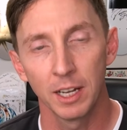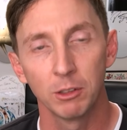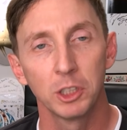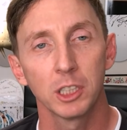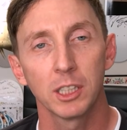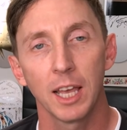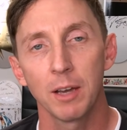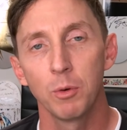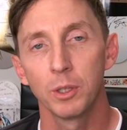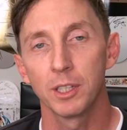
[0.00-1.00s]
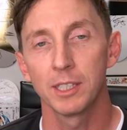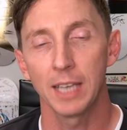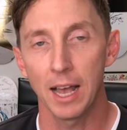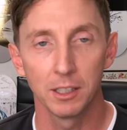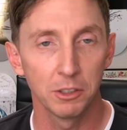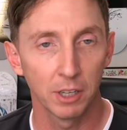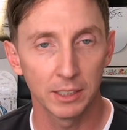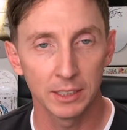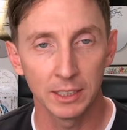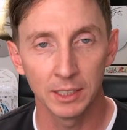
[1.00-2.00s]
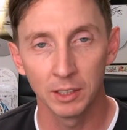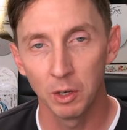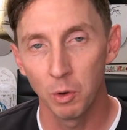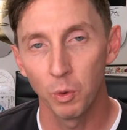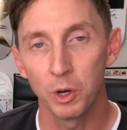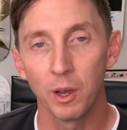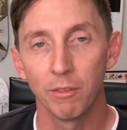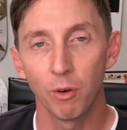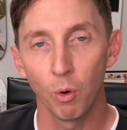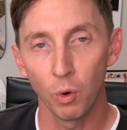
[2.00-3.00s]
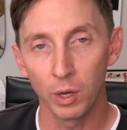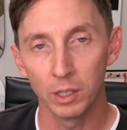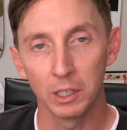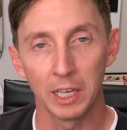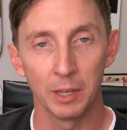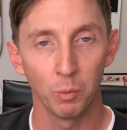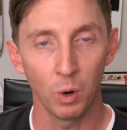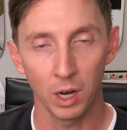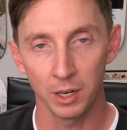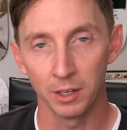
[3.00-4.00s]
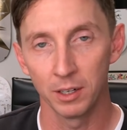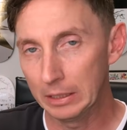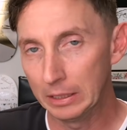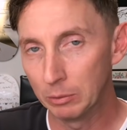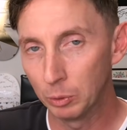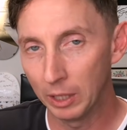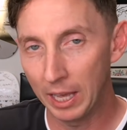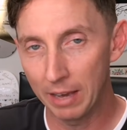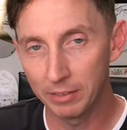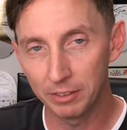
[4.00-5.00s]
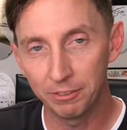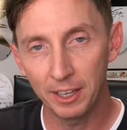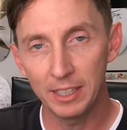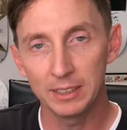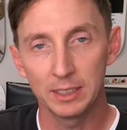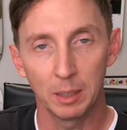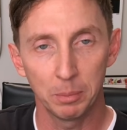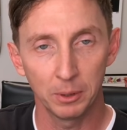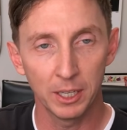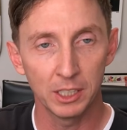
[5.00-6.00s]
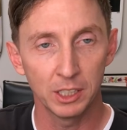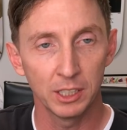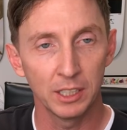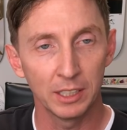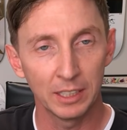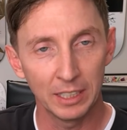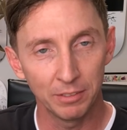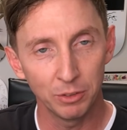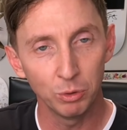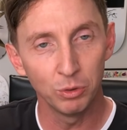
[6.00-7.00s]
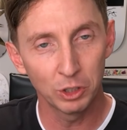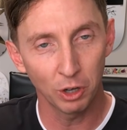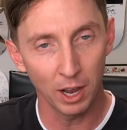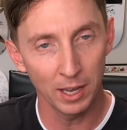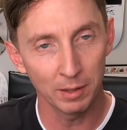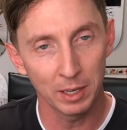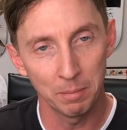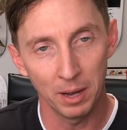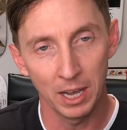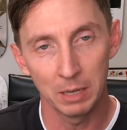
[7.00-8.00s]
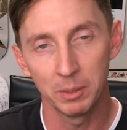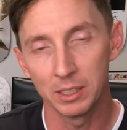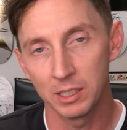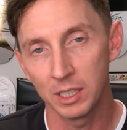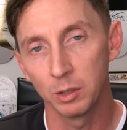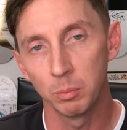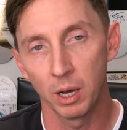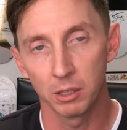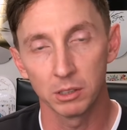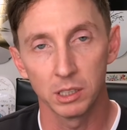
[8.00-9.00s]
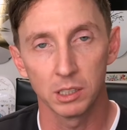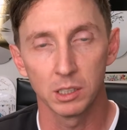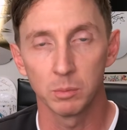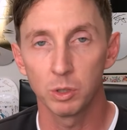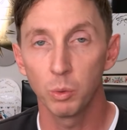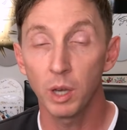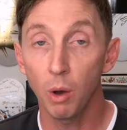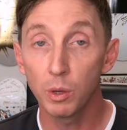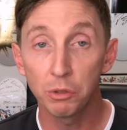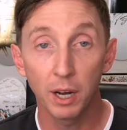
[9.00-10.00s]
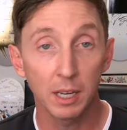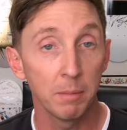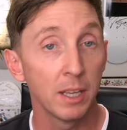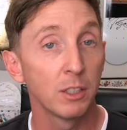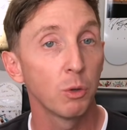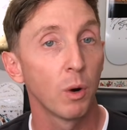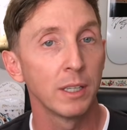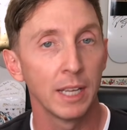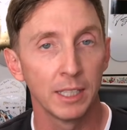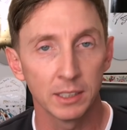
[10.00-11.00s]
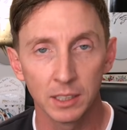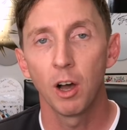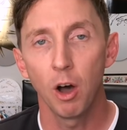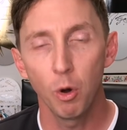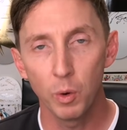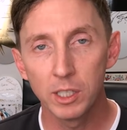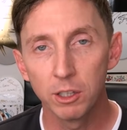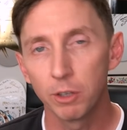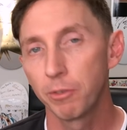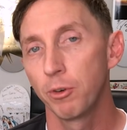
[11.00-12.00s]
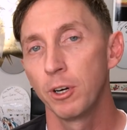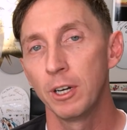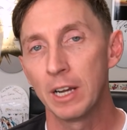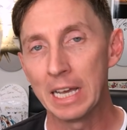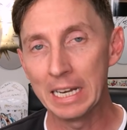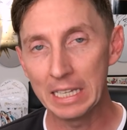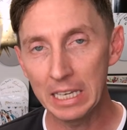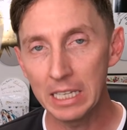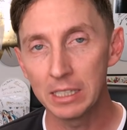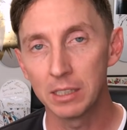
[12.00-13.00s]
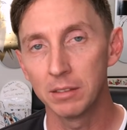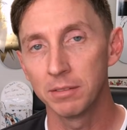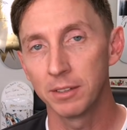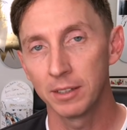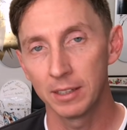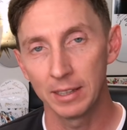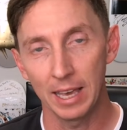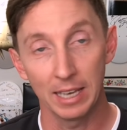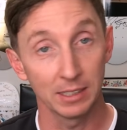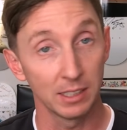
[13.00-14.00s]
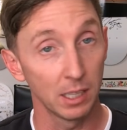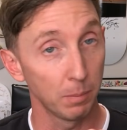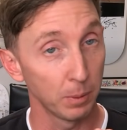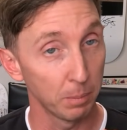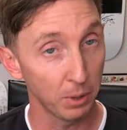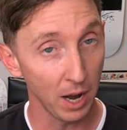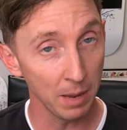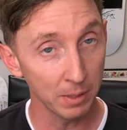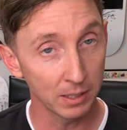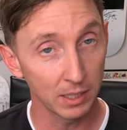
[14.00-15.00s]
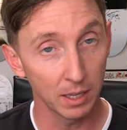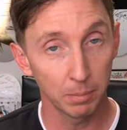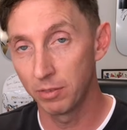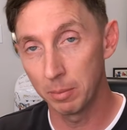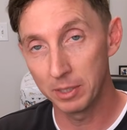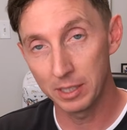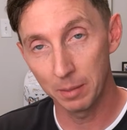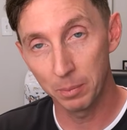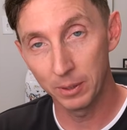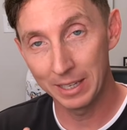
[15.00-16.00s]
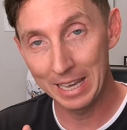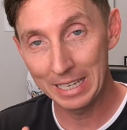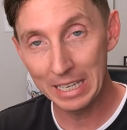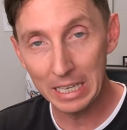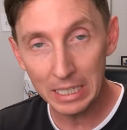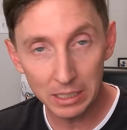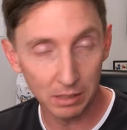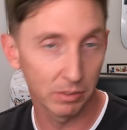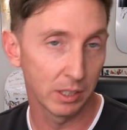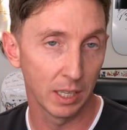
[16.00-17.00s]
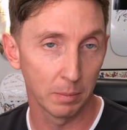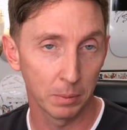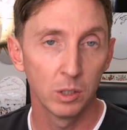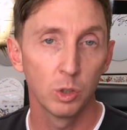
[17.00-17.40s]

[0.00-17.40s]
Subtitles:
Now, just like with a salad dressing where you have oil and water, it will have a phase separation if you try and combine them in a single bottle system. So we always recommend to our dentists, always look for an adhesive that has a separate priming step from a separate adhesive step.